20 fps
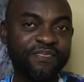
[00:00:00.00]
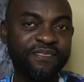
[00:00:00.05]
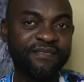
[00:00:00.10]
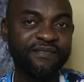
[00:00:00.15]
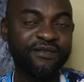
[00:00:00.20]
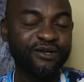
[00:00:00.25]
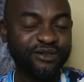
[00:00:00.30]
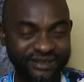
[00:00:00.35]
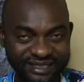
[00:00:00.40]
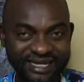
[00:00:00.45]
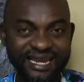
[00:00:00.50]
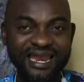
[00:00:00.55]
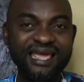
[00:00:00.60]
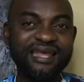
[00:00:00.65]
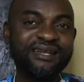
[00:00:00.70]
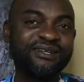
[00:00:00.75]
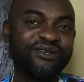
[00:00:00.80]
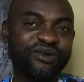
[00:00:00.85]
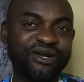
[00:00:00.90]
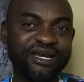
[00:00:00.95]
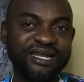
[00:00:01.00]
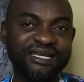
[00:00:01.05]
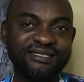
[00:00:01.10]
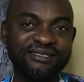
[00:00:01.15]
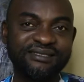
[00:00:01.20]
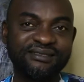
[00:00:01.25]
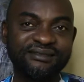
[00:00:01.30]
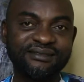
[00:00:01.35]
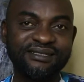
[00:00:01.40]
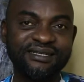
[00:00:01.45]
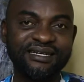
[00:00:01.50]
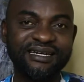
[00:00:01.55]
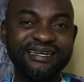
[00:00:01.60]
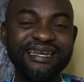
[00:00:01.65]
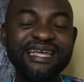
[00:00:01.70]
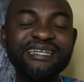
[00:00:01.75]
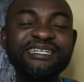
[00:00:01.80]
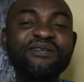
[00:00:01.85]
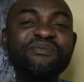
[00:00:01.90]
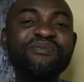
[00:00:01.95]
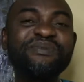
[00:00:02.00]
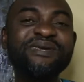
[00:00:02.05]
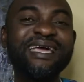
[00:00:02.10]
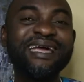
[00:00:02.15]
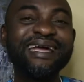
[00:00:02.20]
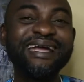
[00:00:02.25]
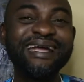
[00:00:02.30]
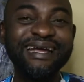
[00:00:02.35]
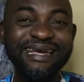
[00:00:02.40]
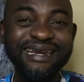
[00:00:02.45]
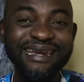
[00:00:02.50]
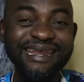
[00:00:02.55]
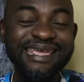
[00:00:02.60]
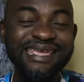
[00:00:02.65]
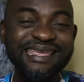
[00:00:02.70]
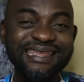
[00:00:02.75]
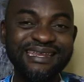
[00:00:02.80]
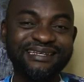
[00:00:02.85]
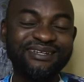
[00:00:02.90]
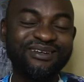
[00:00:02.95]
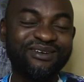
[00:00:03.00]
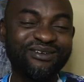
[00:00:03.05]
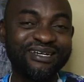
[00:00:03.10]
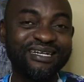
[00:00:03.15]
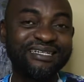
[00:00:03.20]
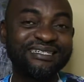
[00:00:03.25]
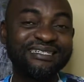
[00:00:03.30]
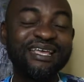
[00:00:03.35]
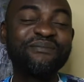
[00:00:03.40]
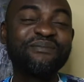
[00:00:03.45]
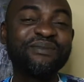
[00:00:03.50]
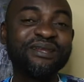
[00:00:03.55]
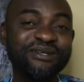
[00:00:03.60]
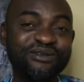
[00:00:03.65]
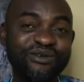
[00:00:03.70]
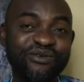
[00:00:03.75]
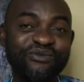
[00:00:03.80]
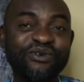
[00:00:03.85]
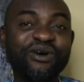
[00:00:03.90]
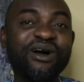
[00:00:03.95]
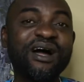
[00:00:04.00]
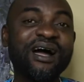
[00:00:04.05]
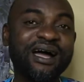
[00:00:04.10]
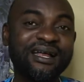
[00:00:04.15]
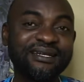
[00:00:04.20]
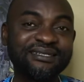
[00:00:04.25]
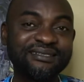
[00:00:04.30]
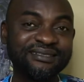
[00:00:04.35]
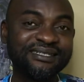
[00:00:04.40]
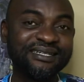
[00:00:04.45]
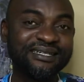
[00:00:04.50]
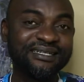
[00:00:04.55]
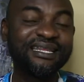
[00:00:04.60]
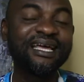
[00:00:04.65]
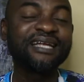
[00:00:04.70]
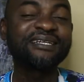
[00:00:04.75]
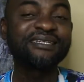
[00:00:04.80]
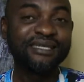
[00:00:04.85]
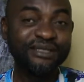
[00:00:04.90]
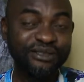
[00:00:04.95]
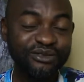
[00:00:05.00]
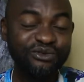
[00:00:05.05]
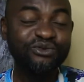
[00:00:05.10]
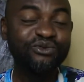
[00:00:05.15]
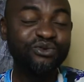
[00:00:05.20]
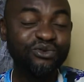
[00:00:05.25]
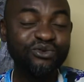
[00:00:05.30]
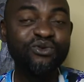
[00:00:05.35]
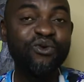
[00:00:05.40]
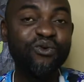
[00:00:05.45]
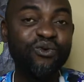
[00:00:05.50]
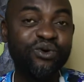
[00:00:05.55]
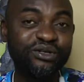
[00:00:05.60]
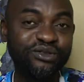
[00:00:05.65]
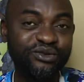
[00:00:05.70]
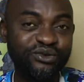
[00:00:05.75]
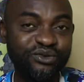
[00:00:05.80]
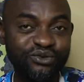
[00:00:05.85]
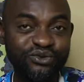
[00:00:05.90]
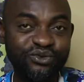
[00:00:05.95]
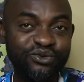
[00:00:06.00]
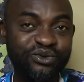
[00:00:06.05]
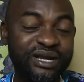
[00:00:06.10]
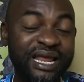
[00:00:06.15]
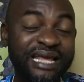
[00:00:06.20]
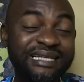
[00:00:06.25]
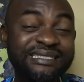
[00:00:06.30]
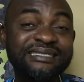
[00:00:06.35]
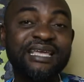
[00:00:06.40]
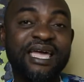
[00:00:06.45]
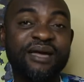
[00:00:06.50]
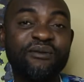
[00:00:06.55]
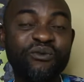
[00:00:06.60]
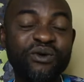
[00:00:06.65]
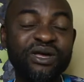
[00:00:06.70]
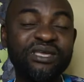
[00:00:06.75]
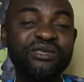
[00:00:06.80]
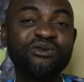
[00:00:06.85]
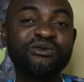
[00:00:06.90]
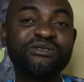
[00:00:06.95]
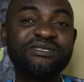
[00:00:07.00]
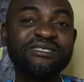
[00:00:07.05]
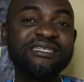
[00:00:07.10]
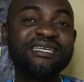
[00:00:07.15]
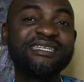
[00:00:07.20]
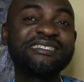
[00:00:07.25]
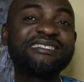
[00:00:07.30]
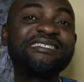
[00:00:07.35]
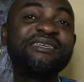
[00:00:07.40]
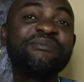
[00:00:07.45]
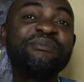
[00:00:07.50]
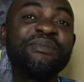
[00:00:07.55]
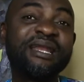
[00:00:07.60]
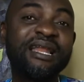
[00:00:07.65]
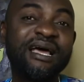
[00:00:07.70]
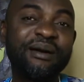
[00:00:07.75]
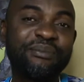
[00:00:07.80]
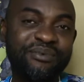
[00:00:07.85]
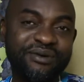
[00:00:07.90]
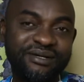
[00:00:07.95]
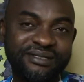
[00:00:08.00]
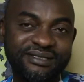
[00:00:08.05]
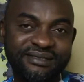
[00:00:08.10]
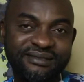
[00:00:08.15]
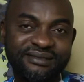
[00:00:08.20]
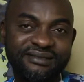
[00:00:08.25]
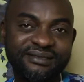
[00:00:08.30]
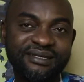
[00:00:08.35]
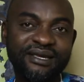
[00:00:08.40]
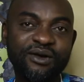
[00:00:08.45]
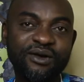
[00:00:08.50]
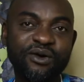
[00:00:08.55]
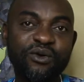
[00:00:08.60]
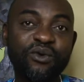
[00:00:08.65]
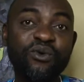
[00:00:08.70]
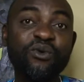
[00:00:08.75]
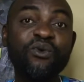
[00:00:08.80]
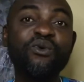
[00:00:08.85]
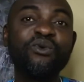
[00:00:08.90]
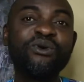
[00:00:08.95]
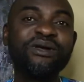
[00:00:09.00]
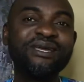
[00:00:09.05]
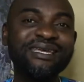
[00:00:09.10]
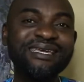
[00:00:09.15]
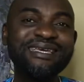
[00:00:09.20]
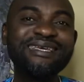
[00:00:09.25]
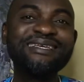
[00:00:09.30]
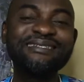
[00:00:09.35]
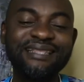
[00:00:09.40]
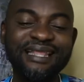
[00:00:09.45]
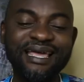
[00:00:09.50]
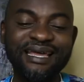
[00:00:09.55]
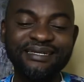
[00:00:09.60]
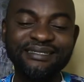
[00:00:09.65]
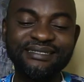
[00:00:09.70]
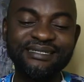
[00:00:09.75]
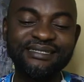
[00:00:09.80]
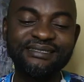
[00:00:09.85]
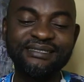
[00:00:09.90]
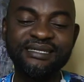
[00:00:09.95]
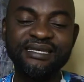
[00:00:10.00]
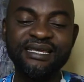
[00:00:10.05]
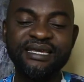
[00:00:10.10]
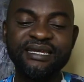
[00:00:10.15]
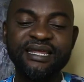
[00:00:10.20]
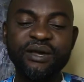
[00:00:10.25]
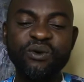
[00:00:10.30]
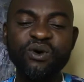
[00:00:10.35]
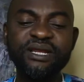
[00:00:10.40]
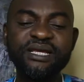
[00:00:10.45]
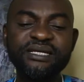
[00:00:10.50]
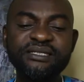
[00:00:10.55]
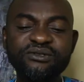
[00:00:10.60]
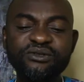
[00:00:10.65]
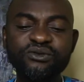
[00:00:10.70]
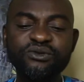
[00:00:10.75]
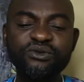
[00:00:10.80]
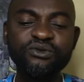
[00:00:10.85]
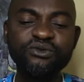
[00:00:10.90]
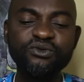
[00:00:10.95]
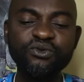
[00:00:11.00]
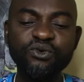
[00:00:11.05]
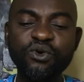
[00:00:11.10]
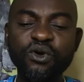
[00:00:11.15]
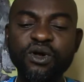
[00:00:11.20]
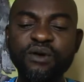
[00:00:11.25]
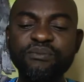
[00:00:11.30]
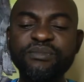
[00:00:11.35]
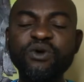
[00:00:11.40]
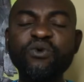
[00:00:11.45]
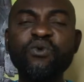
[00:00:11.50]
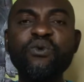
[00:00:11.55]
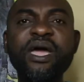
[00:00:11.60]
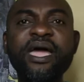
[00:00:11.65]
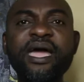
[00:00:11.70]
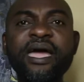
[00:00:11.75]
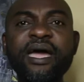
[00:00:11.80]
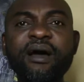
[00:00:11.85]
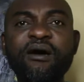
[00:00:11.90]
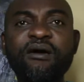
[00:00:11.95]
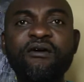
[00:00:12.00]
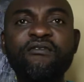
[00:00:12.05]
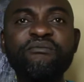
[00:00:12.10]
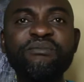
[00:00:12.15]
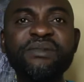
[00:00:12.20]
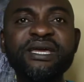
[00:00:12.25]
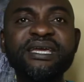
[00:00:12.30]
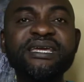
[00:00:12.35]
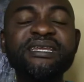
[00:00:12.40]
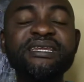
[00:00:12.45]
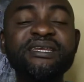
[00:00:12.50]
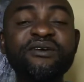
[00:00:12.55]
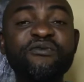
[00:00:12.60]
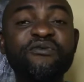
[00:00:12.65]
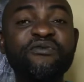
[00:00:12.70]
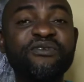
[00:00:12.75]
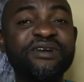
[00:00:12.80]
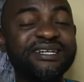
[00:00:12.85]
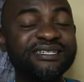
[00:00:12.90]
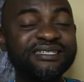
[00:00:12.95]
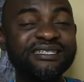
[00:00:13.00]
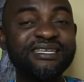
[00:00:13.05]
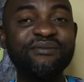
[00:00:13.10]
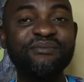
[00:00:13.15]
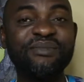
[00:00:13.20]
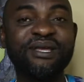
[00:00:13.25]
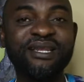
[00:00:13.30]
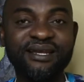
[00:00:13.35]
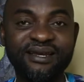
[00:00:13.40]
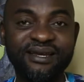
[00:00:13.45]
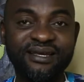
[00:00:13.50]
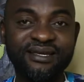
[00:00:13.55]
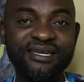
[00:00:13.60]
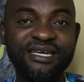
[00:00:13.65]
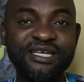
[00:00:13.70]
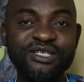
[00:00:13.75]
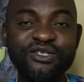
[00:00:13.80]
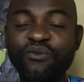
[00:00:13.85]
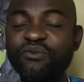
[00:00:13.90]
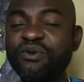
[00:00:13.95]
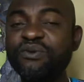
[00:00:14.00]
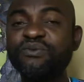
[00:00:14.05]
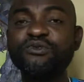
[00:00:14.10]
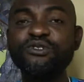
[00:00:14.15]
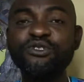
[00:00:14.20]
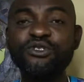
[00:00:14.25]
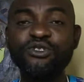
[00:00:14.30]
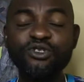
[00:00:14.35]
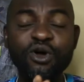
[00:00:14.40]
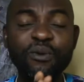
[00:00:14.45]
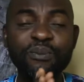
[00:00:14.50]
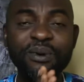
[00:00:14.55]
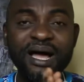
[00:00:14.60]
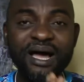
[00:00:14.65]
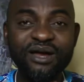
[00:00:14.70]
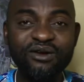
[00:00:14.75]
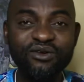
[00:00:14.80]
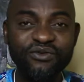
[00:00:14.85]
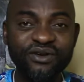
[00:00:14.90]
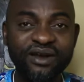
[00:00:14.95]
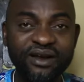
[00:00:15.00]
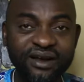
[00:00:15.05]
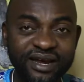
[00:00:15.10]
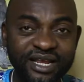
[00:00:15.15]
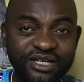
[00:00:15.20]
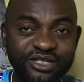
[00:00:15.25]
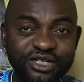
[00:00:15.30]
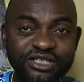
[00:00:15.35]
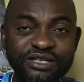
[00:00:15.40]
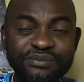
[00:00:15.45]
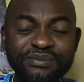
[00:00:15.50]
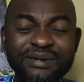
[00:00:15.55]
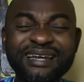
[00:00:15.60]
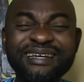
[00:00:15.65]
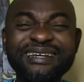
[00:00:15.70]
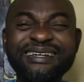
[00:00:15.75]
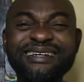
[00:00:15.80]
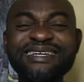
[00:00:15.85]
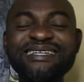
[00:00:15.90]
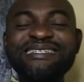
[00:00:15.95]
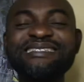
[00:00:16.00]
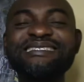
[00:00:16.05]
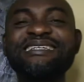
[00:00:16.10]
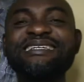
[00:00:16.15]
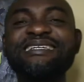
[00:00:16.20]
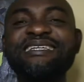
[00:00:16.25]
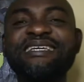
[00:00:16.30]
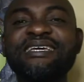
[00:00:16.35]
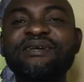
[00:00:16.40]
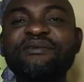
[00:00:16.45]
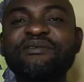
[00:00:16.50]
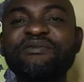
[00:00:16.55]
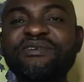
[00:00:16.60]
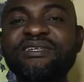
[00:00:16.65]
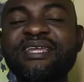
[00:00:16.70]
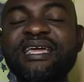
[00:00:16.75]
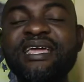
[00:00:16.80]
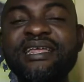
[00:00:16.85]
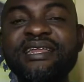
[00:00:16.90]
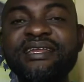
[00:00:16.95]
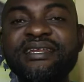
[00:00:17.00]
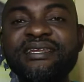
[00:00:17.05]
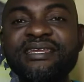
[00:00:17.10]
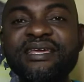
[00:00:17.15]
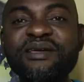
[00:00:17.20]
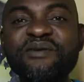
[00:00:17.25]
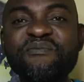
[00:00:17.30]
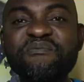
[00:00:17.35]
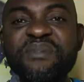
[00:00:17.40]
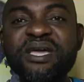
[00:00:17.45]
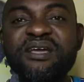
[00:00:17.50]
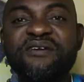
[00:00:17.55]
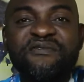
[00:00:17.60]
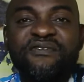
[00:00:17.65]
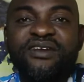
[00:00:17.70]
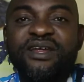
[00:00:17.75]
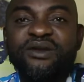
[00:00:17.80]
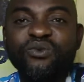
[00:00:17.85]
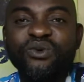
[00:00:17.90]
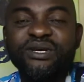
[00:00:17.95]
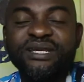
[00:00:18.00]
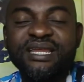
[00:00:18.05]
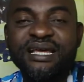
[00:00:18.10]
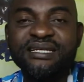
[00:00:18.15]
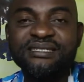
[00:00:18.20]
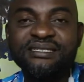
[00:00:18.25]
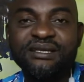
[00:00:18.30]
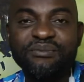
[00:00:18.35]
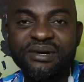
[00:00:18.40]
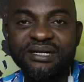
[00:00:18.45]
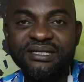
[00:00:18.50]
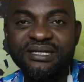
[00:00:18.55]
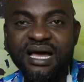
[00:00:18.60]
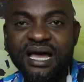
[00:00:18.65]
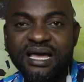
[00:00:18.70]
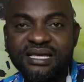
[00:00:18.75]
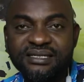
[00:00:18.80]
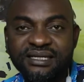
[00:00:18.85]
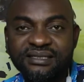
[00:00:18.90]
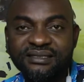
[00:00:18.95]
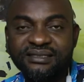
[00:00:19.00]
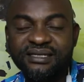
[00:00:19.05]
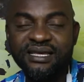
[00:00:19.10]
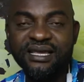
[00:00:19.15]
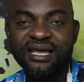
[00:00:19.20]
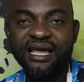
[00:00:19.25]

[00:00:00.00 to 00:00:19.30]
Just learn your lesson. Let it be ingrained on the tablet of your heart that you know what to do next time when you see a similar person who is like this. Then what else do you do? Beware of making new friends immediately. Some people jump out of a relationship and the next thing they they make friends with their sympathizers.